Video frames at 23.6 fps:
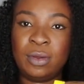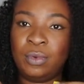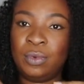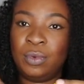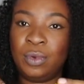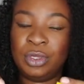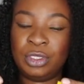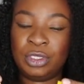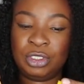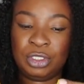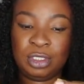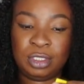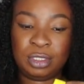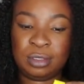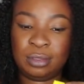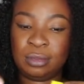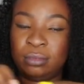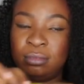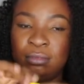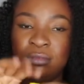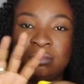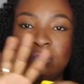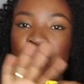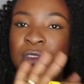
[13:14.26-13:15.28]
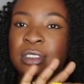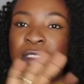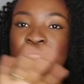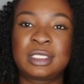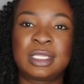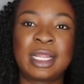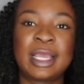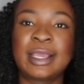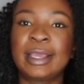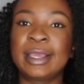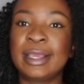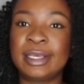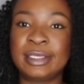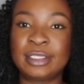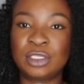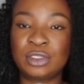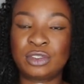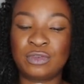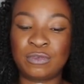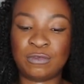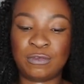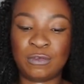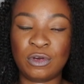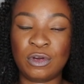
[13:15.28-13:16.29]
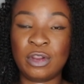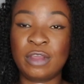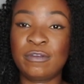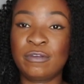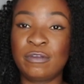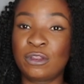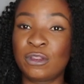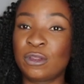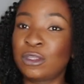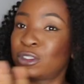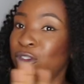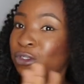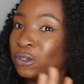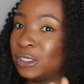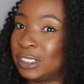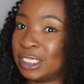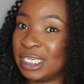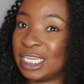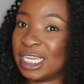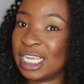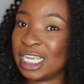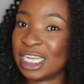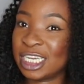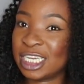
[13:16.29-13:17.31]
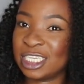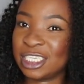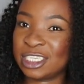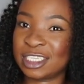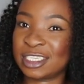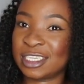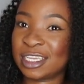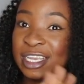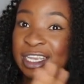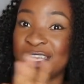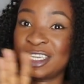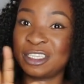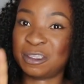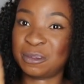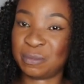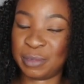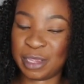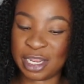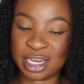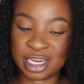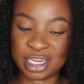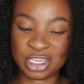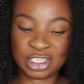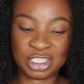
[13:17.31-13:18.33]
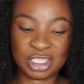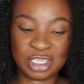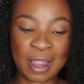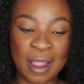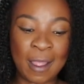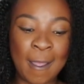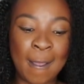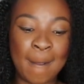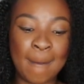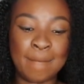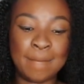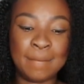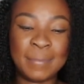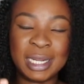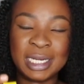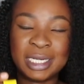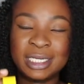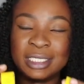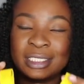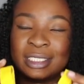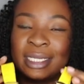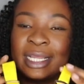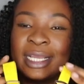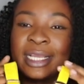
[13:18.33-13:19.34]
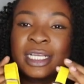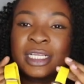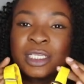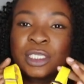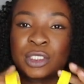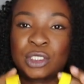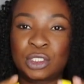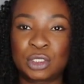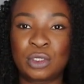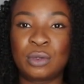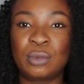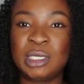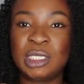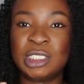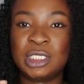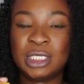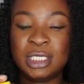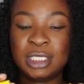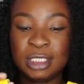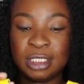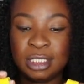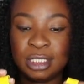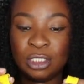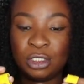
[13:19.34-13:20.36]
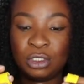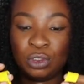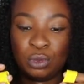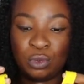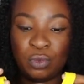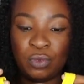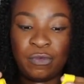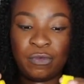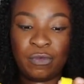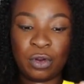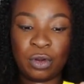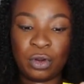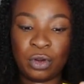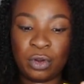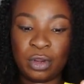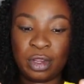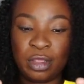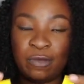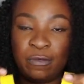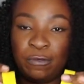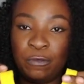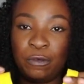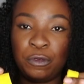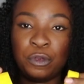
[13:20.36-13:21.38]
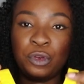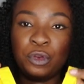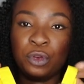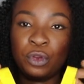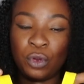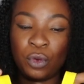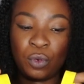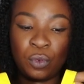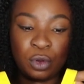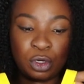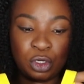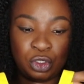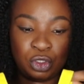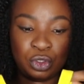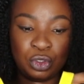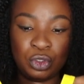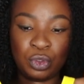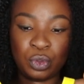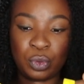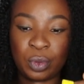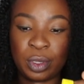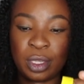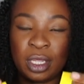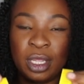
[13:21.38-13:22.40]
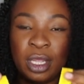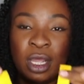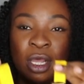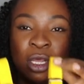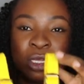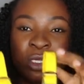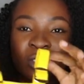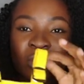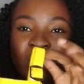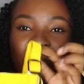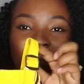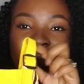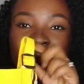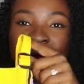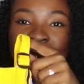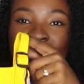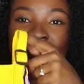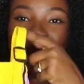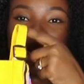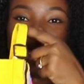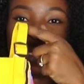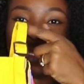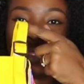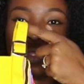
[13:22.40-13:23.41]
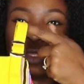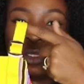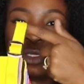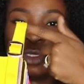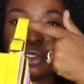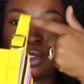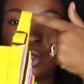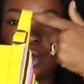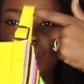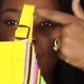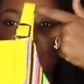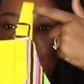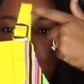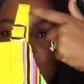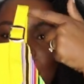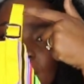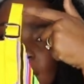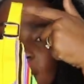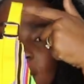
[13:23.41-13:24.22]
which it's like easy to follow, even though it's not in English, it's like in Spanish. But it's like so much easier to follow if you know what you're doing. So I made like this cute